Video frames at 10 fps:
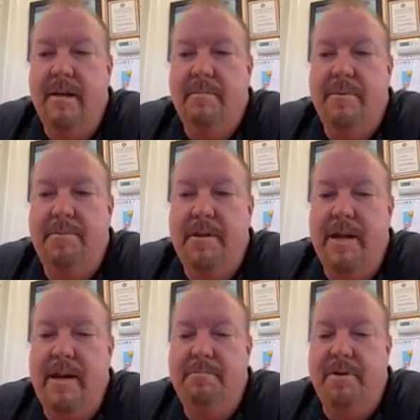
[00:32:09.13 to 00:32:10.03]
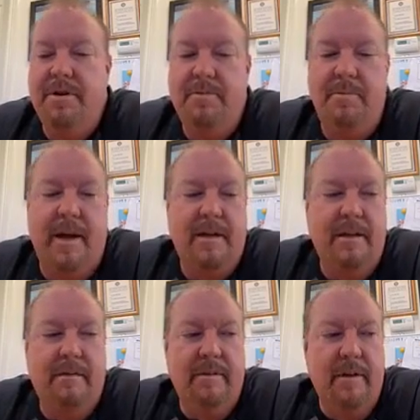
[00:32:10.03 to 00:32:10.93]
But put that in
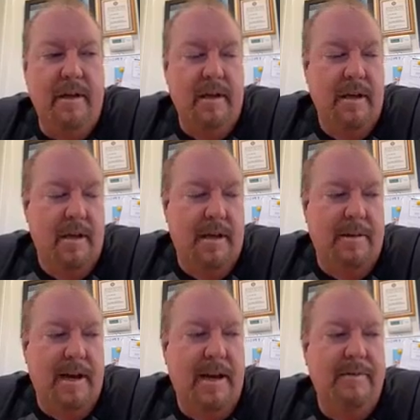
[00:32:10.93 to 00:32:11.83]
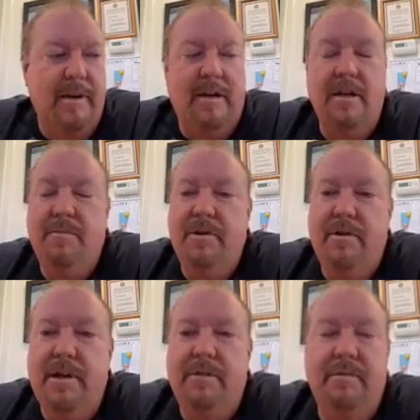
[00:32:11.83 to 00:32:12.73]
perspective. I mean, I live in a
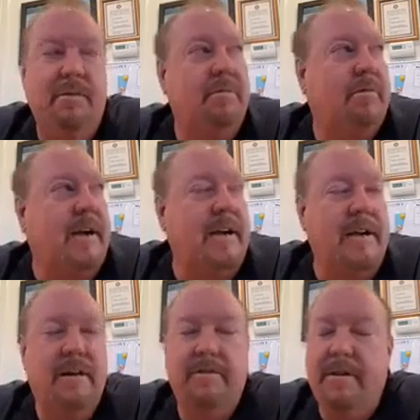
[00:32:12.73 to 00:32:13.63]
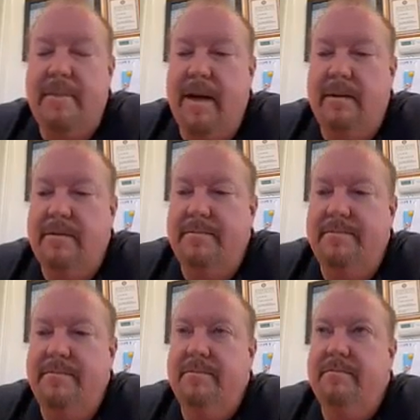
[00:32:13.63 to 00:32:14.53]
community right here with about
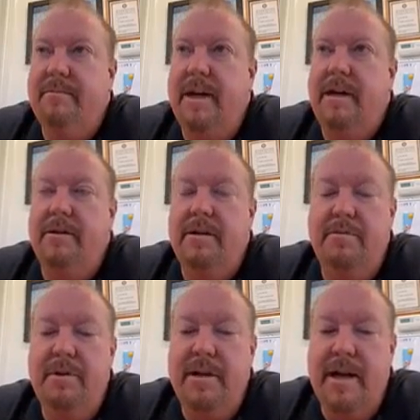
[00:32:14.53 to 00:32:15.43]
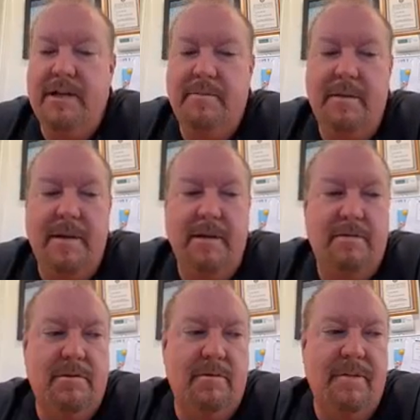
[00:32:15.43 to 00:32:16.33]
my little community, maybe
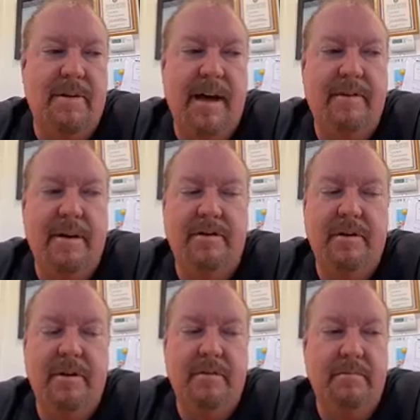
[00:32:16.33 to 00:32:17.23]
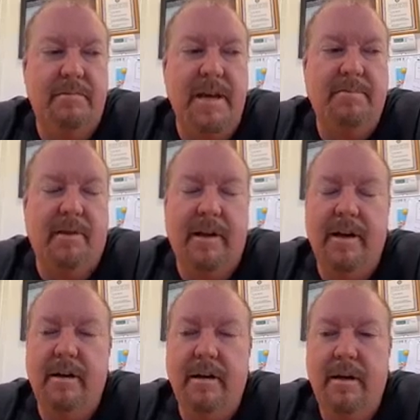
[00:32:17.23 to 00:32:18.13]
2,500 people
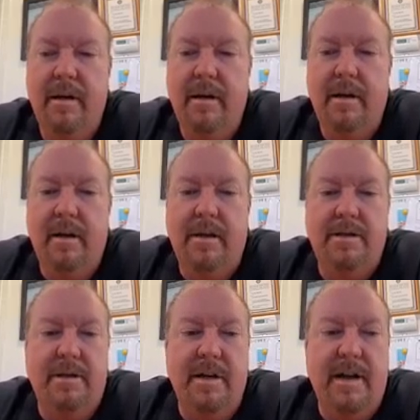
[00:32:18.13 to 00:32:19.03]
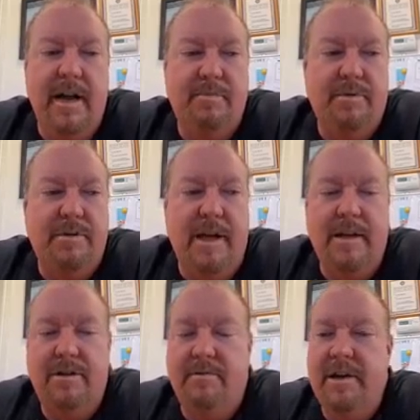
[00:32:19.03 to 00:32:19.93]
in it. The city of Naples
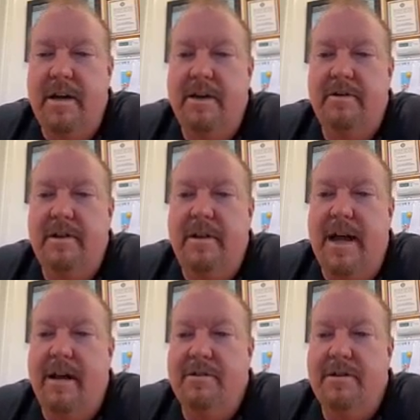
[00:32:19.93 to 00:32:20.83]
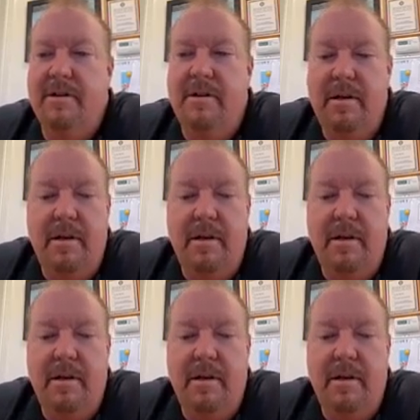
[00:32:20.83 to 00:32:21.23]
has 300,000.